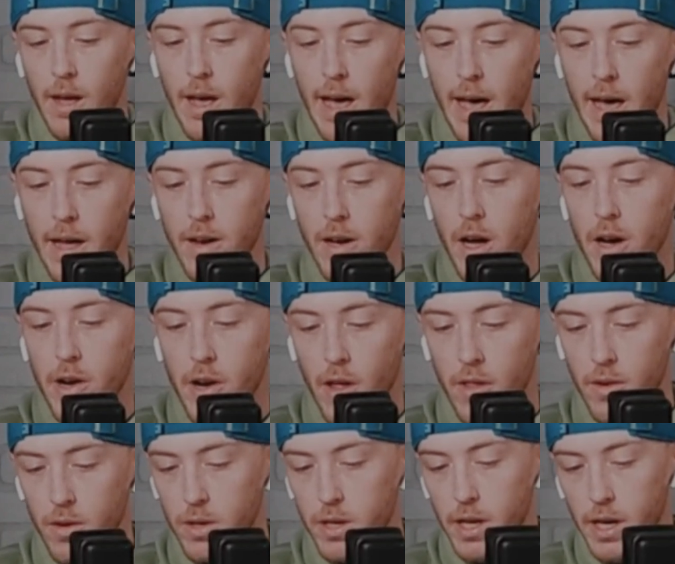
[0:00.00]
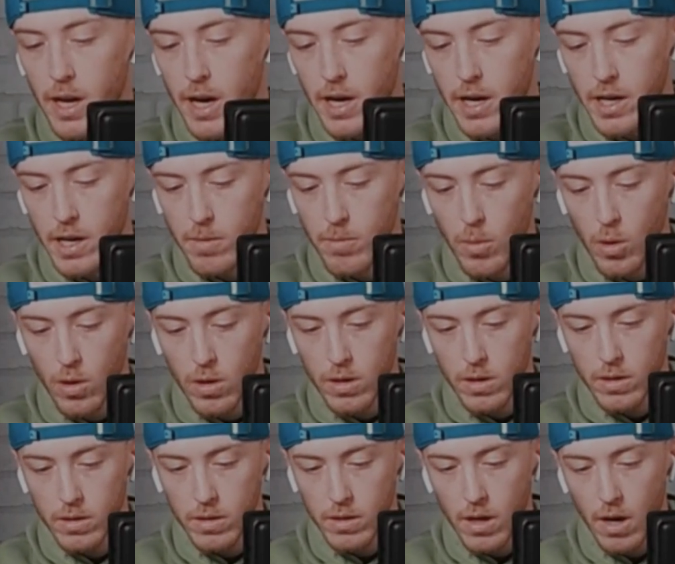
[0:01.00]
at another Canadian
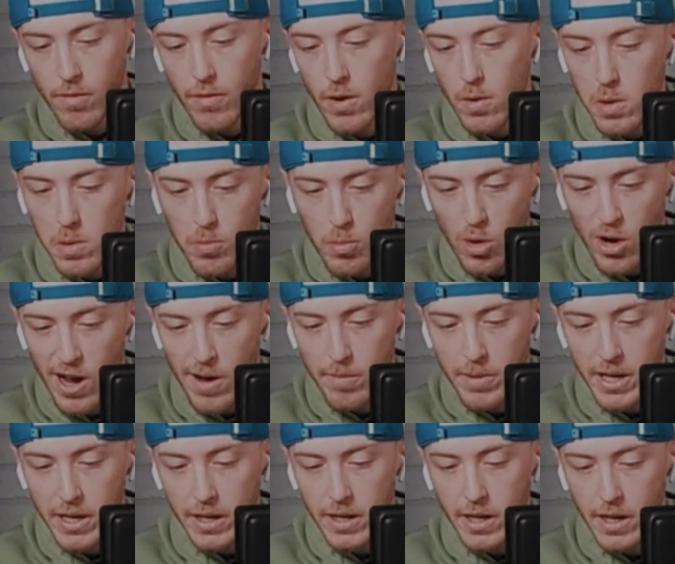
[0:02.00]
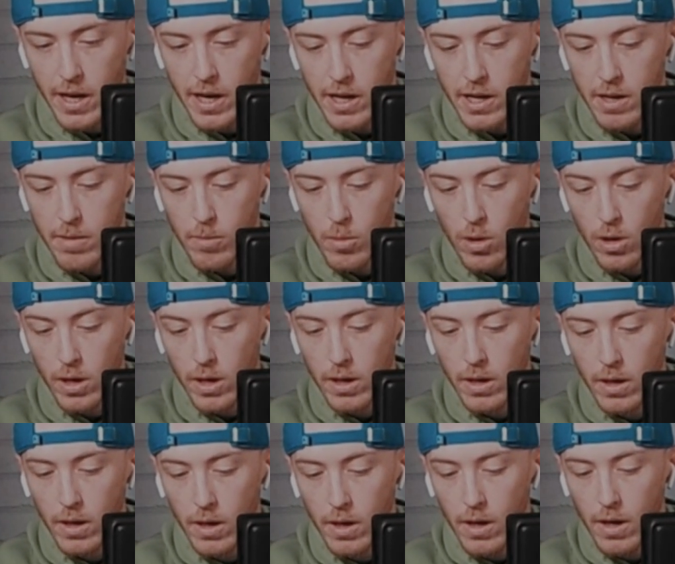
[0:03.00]
book, a very prominent Canadian book.
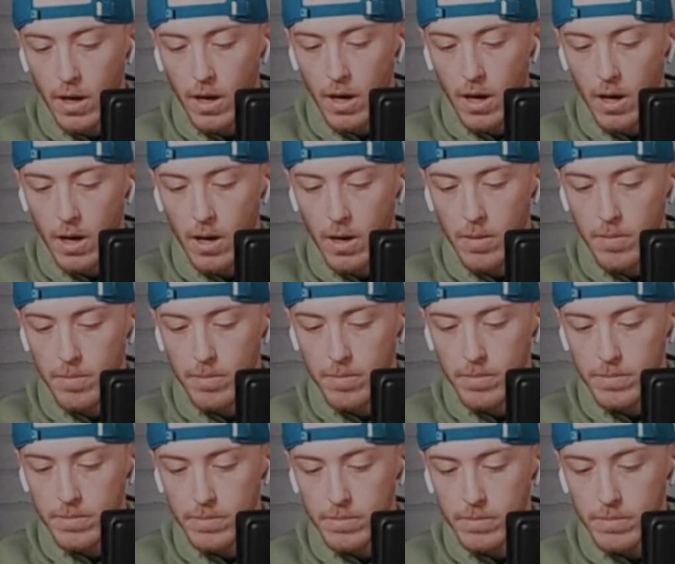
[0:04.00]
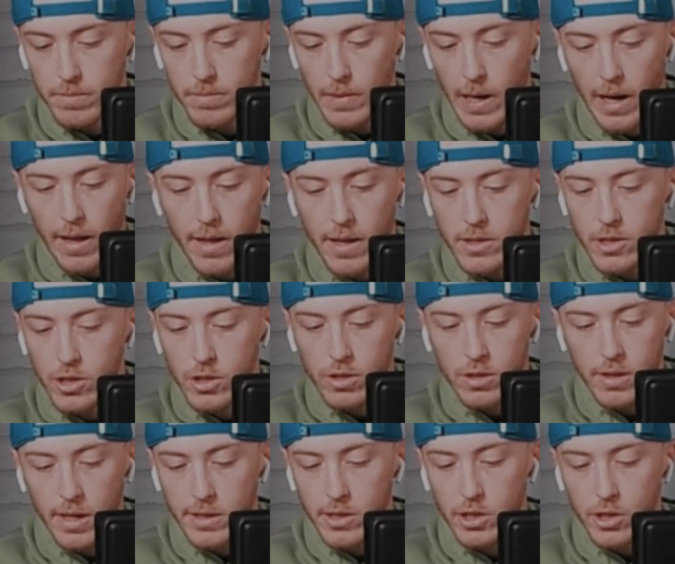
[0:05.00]
Um, yeah, let's
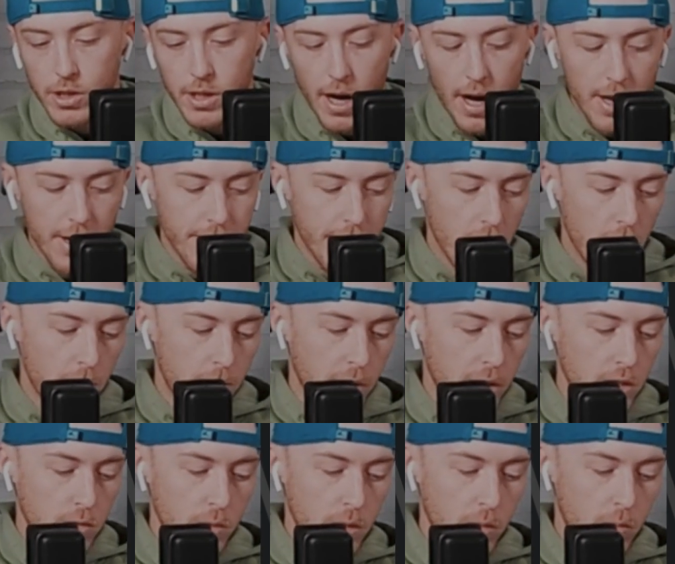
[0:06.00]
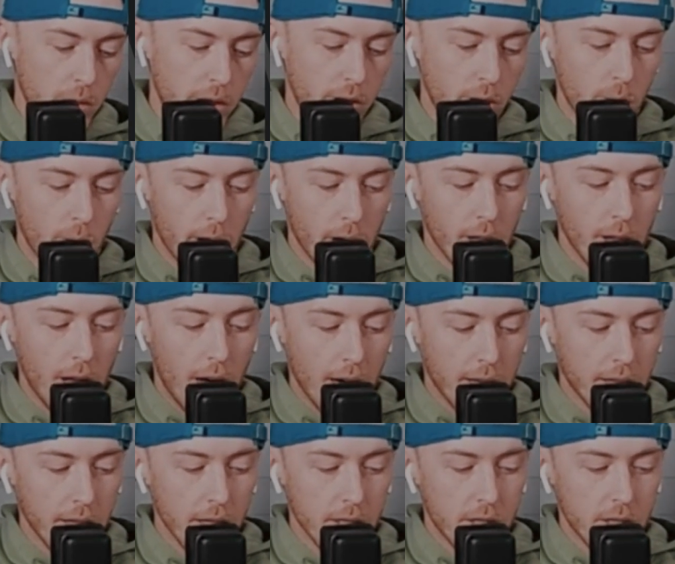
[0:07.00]
just call it out because we do want to
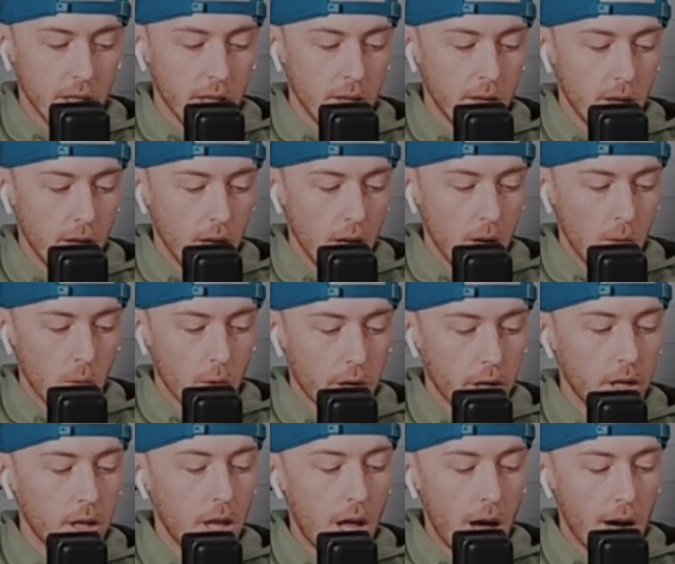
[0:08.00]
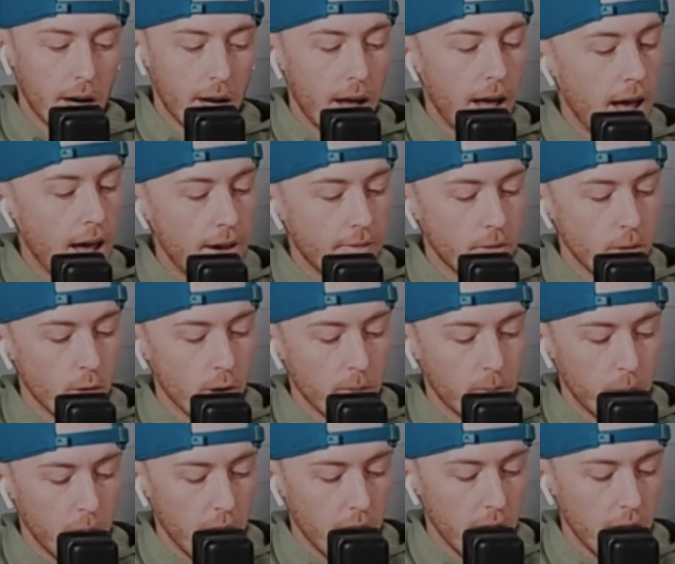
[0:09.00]
lock this in. We're gonna lock a half
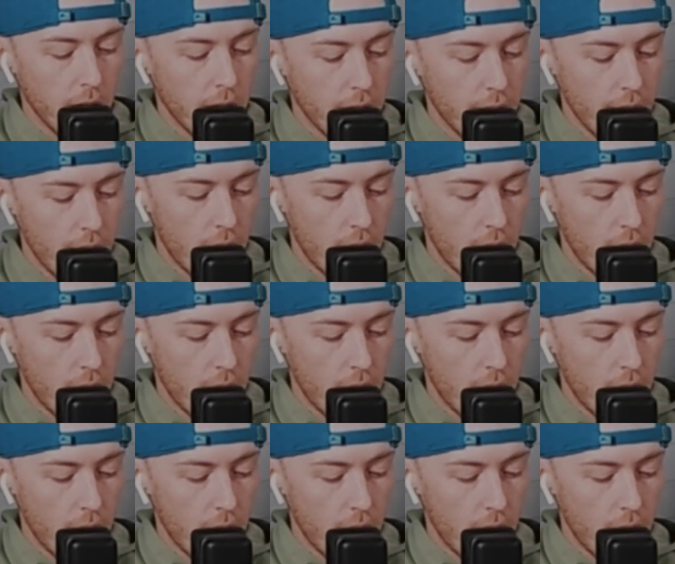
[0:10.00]
unit play in